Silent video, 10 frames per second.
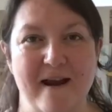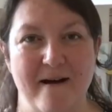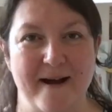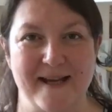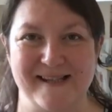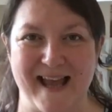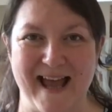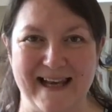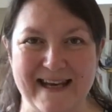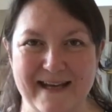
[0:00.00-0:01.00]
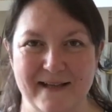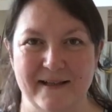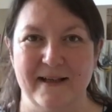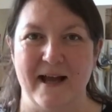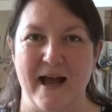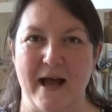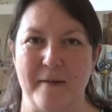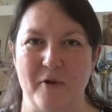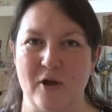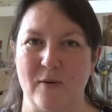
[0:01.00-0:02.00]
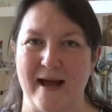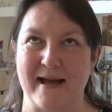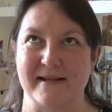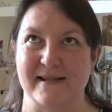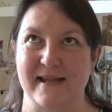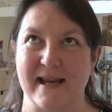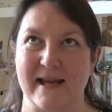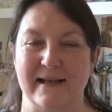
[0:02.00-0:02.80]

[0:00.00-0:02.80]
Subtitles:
Eyes Ali, who has the